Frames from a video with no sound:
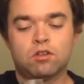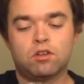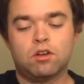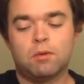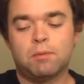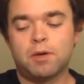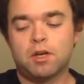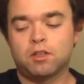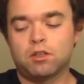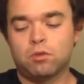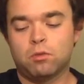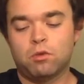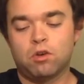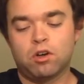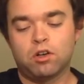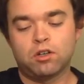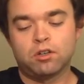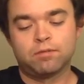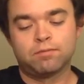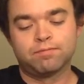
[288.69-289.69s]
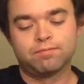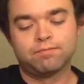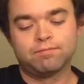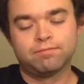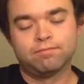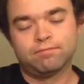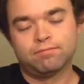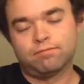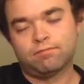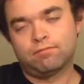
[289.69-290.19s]
about the water,
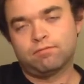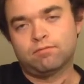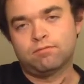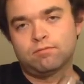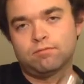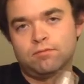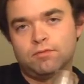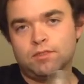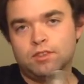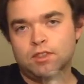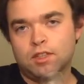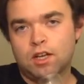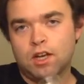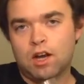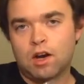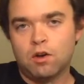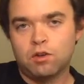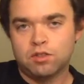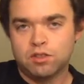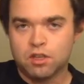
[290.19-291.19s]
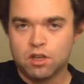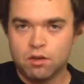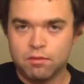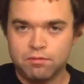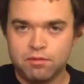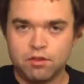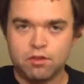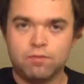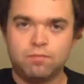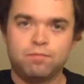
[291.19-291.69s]
how it's
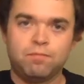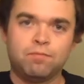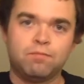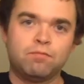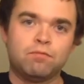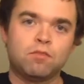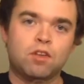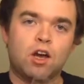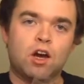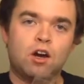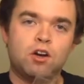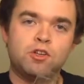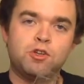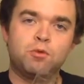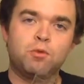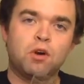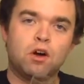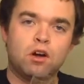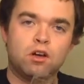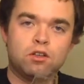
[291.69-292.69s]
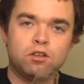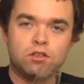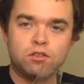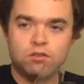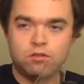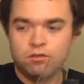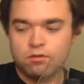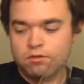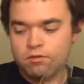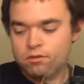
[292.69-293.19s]
helpful, how you want,
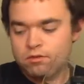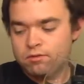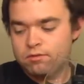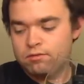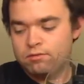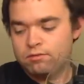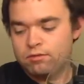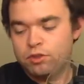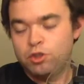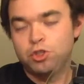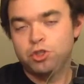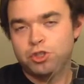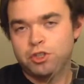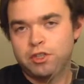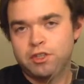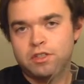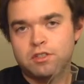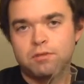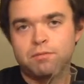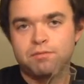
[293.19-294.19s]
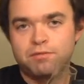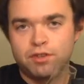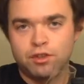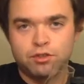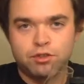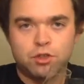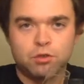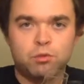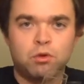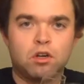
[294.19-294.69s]
usually some
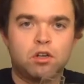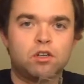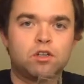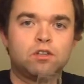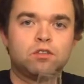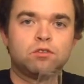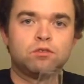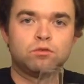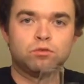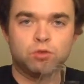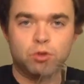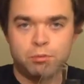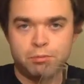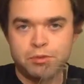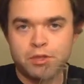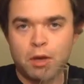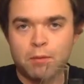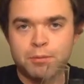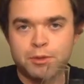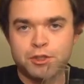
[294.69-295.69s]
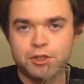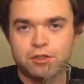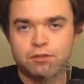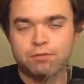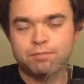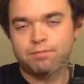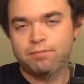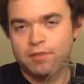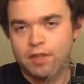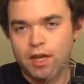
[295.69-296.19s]
filtered water, room
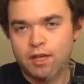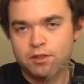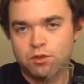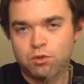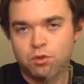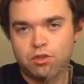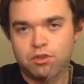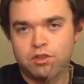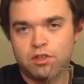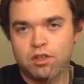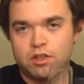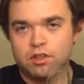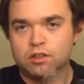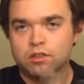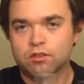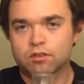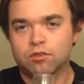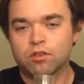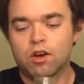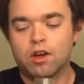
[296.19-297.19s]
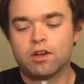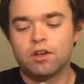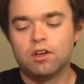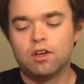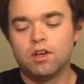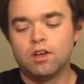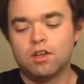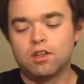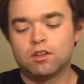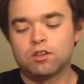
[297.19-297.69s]
temperature, that sort of thing, right?
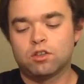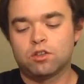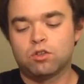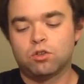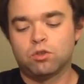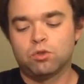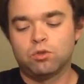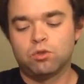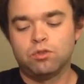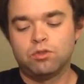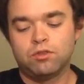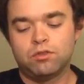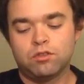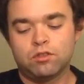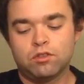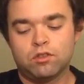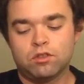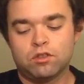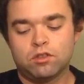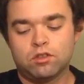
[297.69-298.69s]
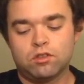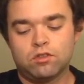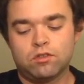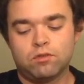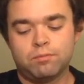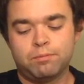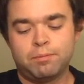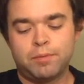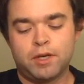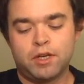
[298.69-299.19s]
The cold,
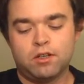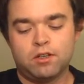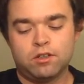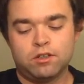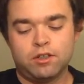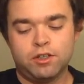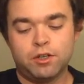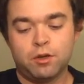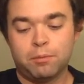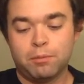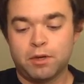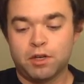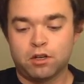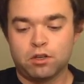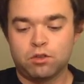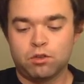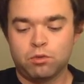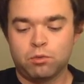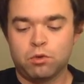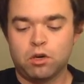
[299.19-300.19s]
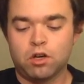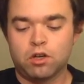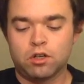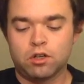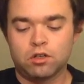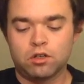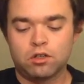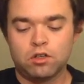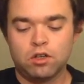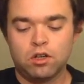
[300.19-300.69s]
bitter, you know, bitter cold
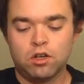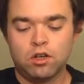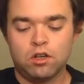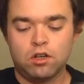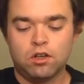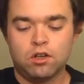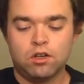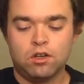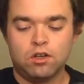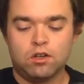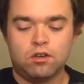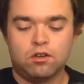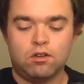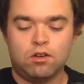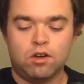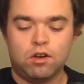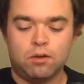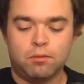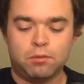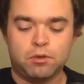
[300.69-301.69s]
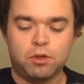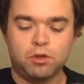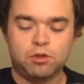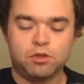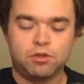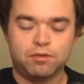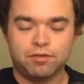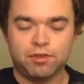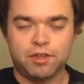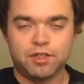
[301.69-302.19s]
water, close
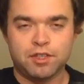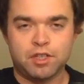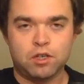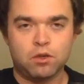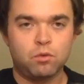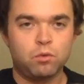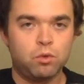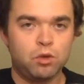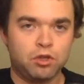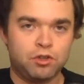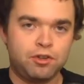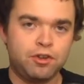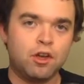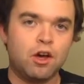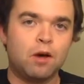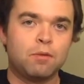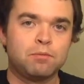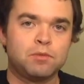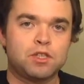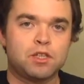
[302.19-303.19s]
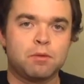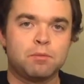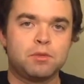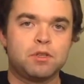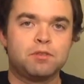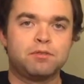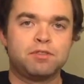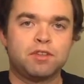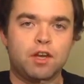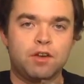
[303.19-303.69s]
to freezing, will numb some of
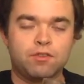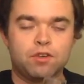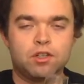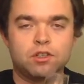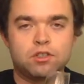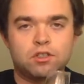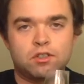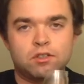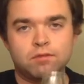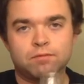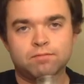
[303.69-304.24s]
the flavors